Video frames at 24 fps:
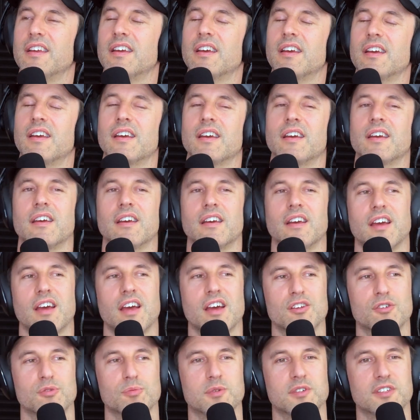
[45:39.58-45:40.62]
Yeah,
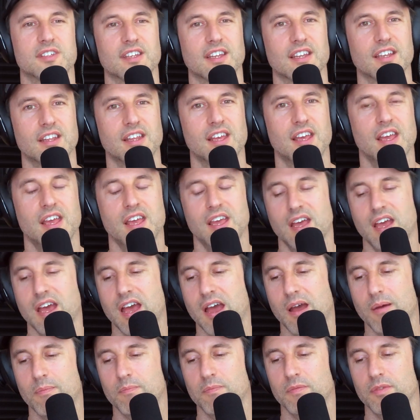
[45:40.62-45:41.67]
100%.
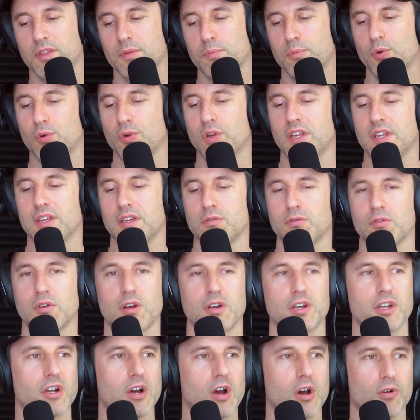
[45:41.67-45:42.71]
The book here,
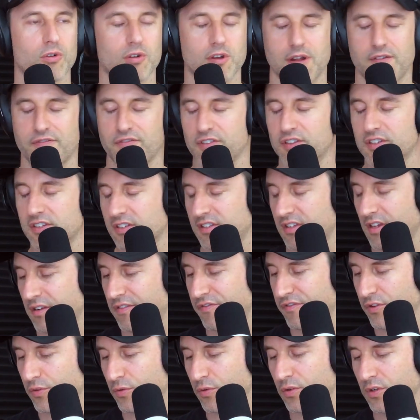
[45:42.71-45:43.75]
I'm going to hold it up. So
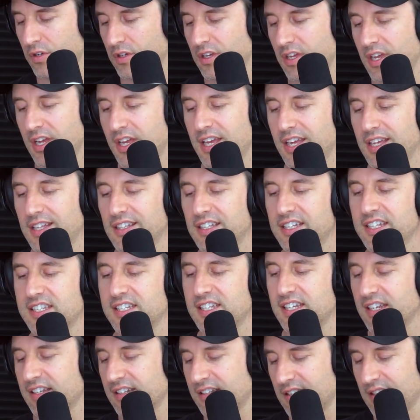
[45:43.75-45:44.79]
if you're
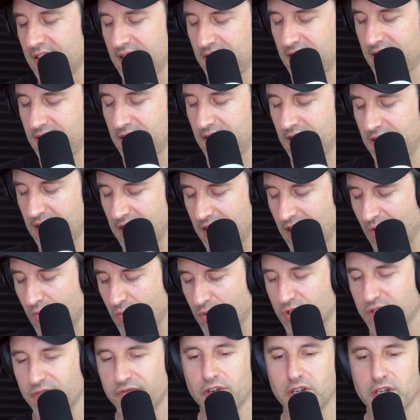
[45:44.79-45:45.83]
listening to this, you can go
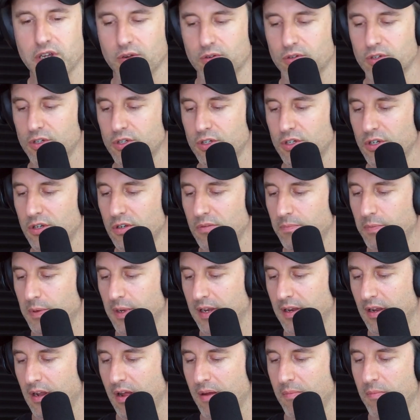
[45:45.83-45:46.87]
and watch the video on YouTube,
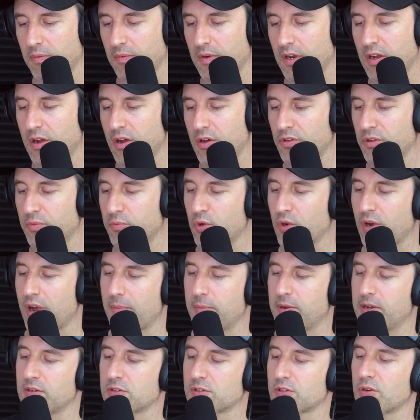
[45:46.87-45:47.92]
but I'm going to hold the book
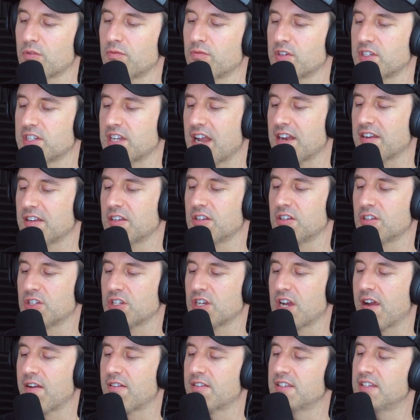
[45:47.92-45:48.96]
up here. It's called Redundant
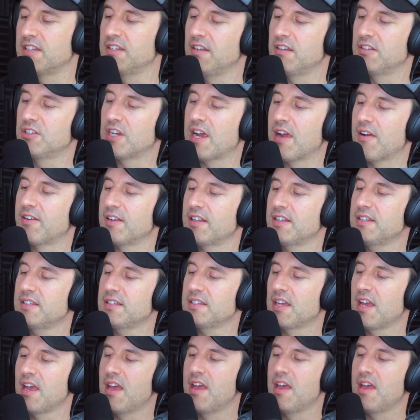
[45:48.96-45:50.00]

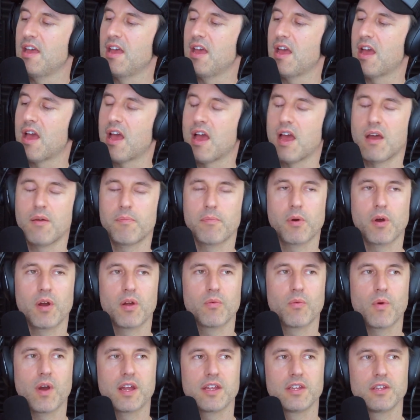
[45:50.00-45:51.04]
Charities
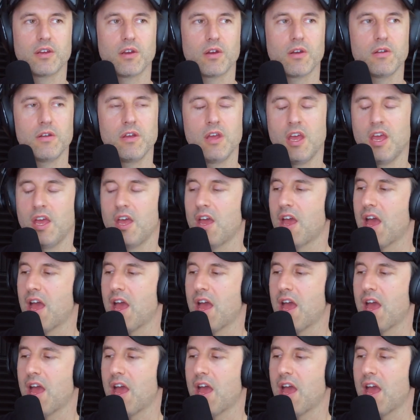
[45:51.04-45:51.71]
by Weh Yeoh.